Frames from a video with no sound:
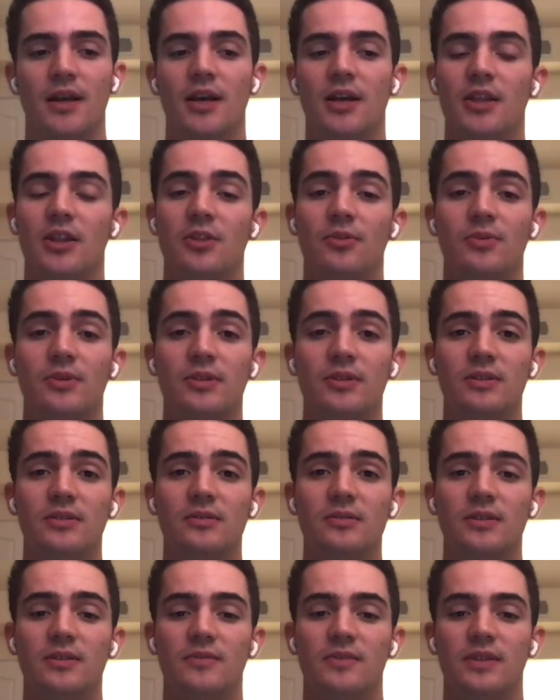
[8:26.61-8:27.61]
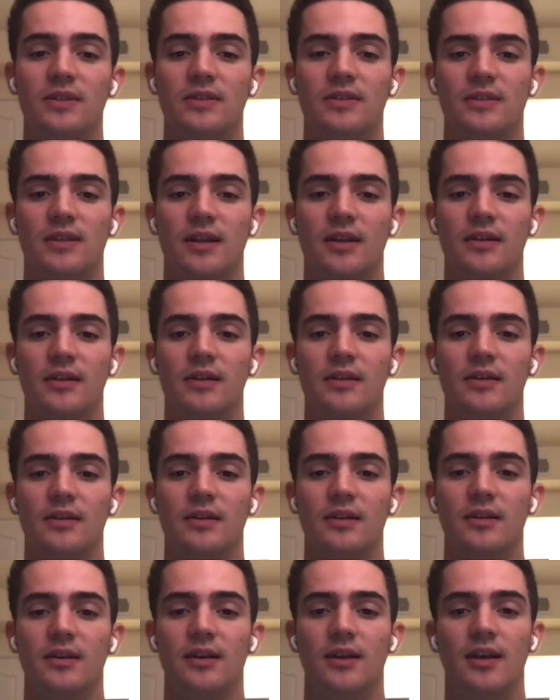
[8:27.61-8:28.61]
The result of this study,
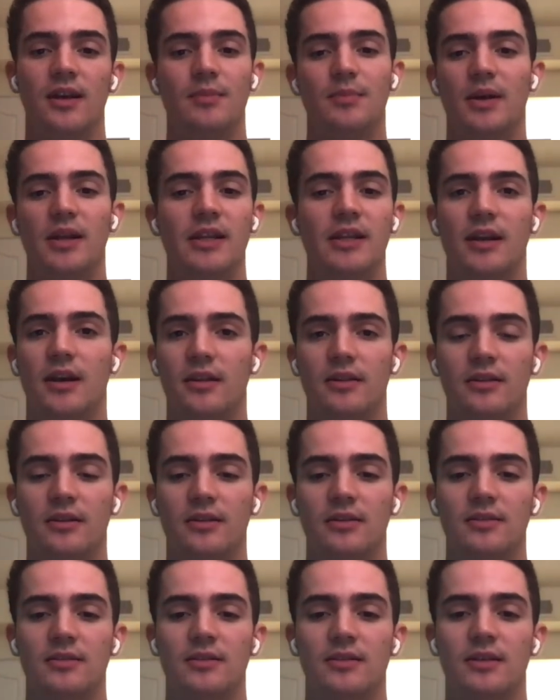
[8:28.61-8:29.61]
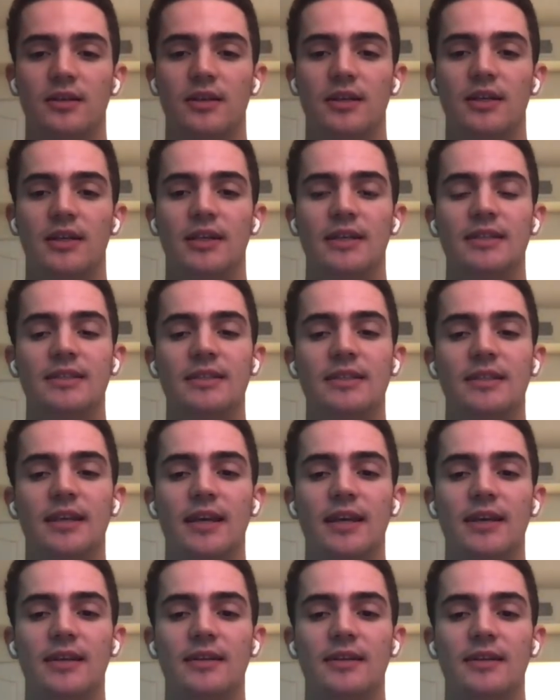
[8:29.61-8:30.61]
and many others,
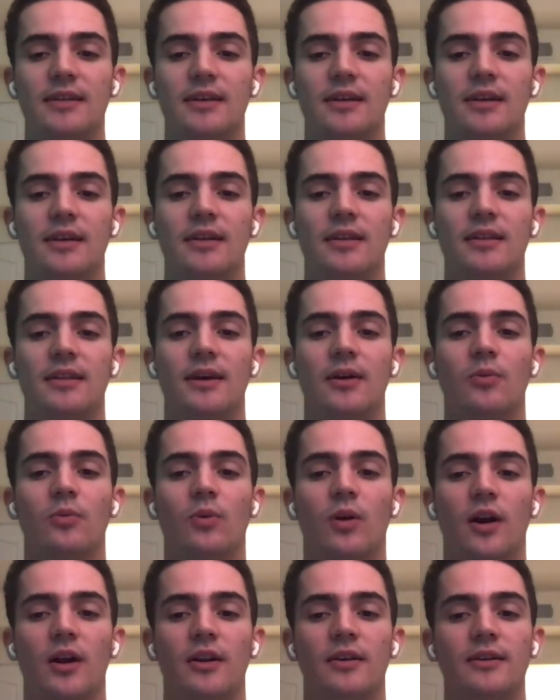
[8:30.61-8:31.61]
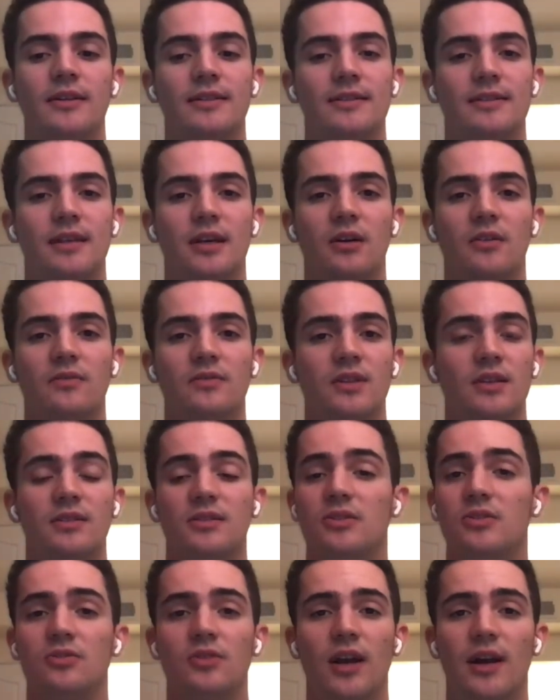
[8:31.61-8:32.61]
indicate that water itself doesn't
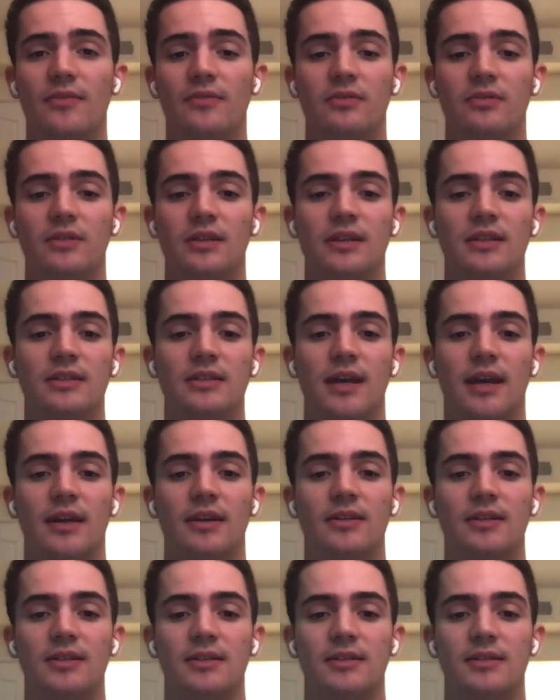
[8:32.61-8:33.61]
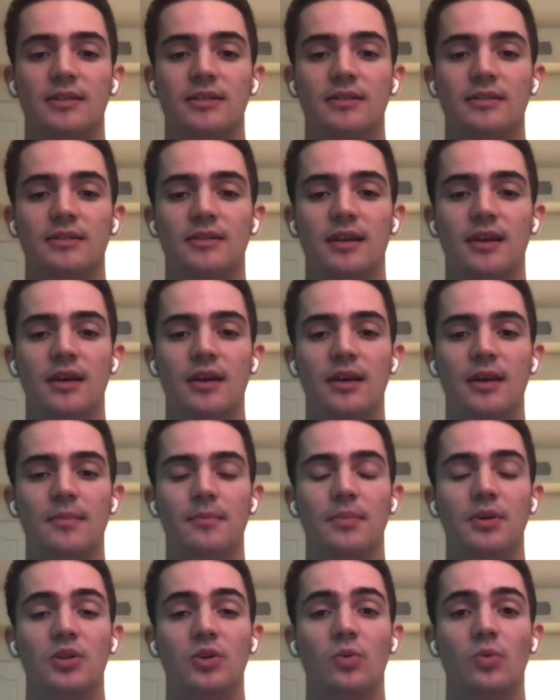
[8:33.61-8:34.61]
travel the entire distance,
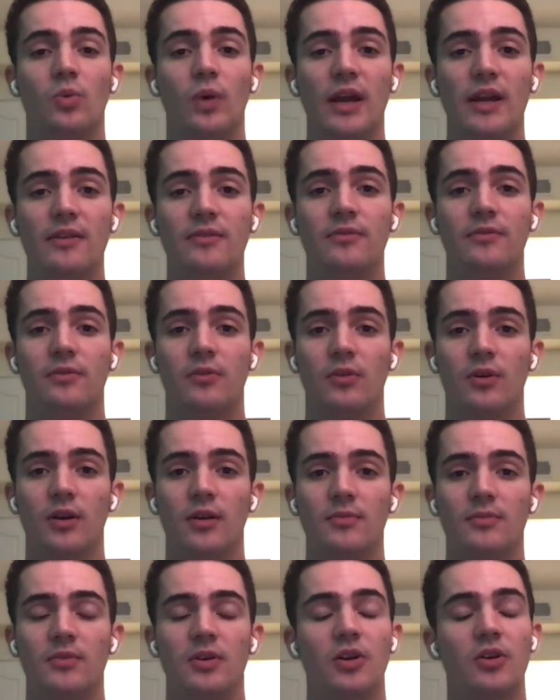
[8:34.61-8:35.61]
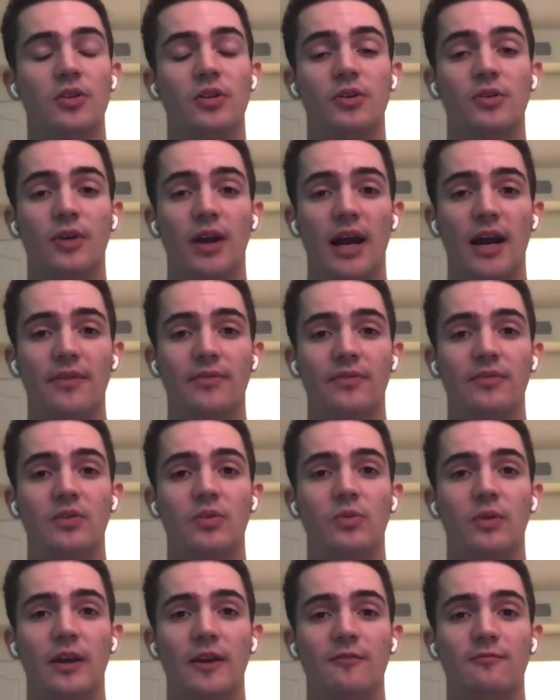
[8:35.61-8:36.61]
but the waveform, or the graph of the
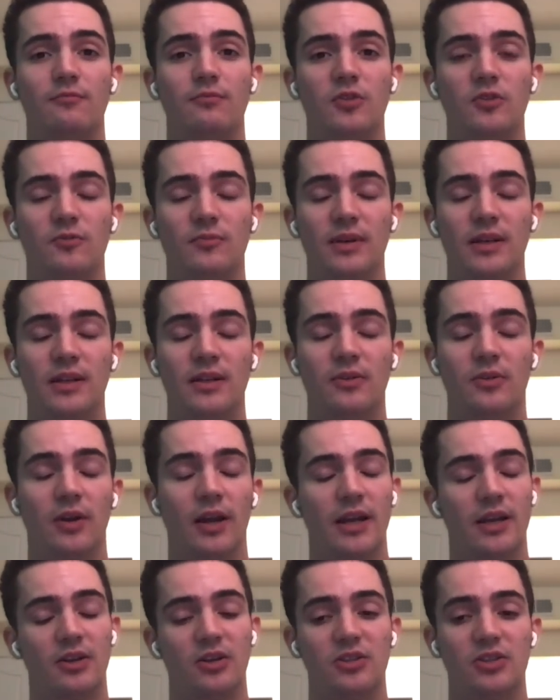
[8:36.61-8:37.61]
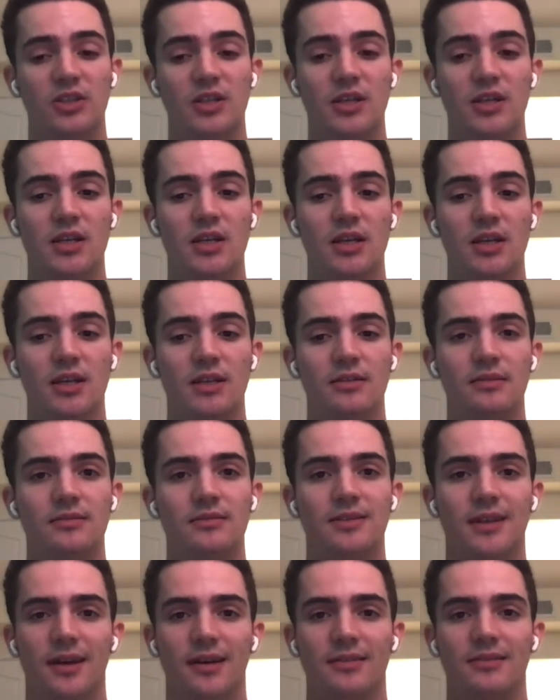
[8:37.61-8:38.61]
wave movement or energy,
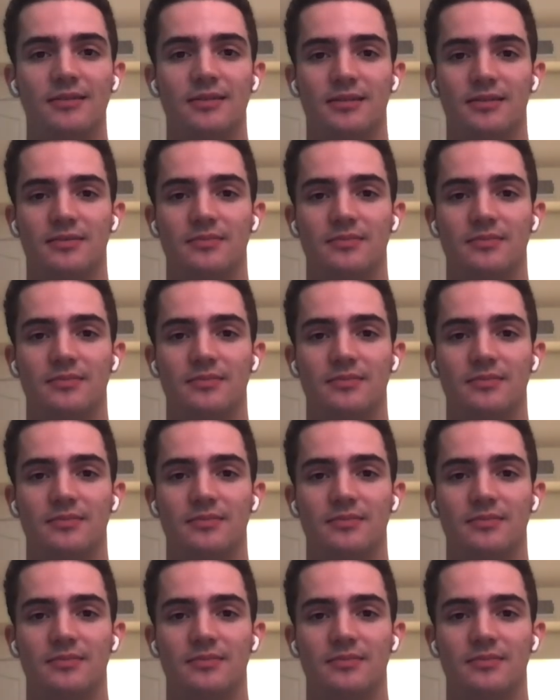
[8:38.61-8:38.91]
does.